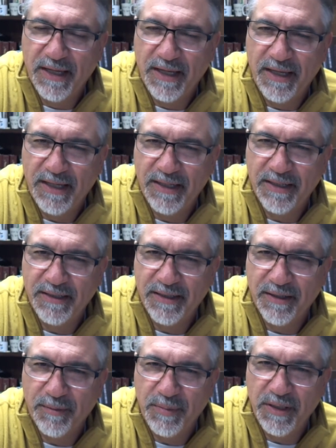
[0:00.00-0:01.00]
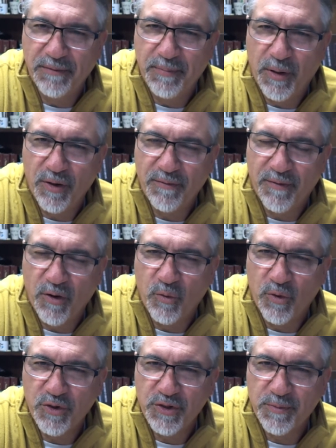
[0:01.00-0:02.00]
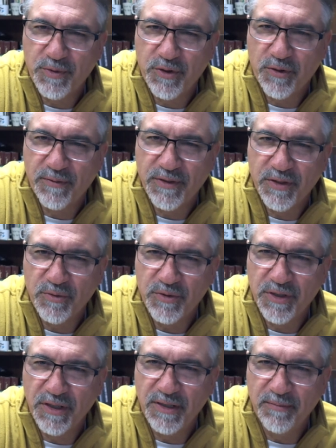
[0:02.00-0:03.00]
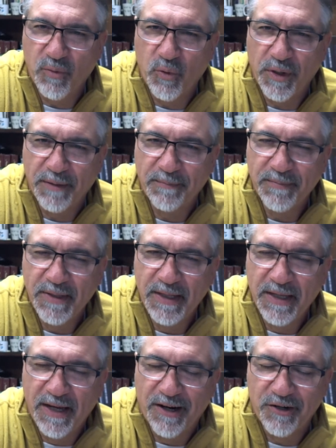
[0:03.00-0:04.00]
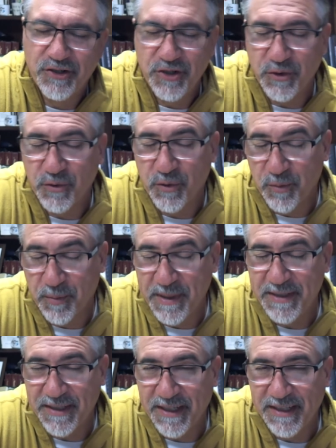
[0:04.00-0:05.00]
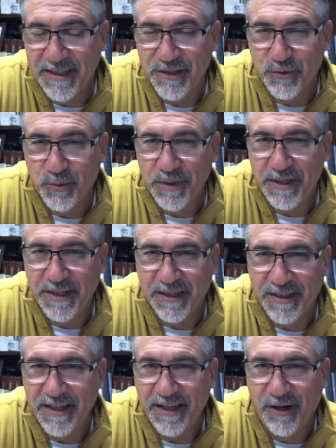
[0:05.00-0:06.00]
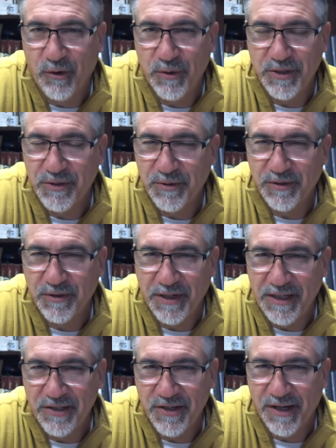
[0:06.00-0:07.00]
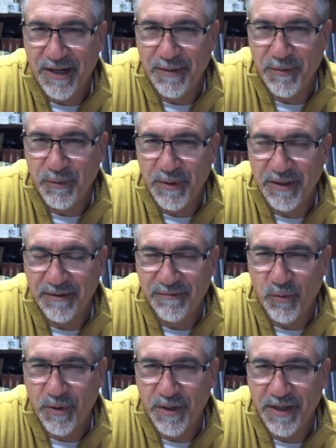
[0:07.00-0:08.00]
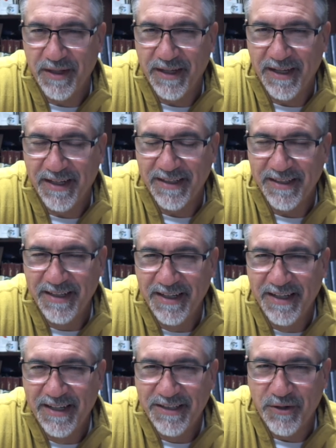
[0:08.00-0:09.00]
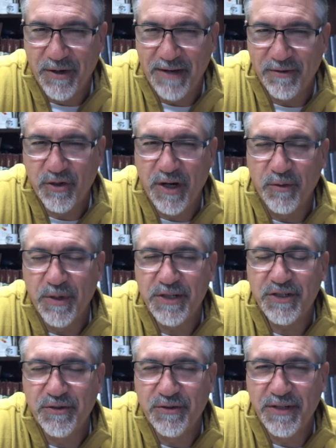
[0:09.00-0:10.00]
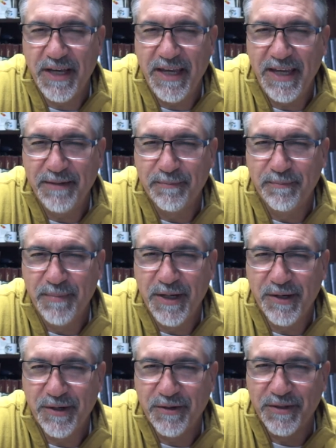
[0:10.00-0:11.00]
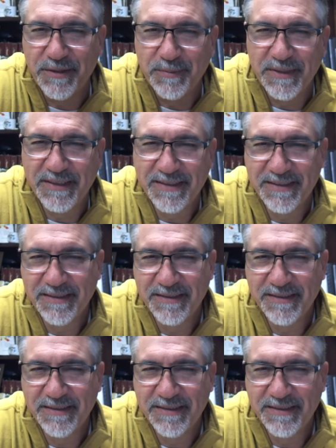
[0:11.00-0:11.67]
and uh, be a part of our worship service on Sunday morning. Our children will be singing this week and they always do a great job and we look forward to that. So have a great rest of your day. Merry Christmas.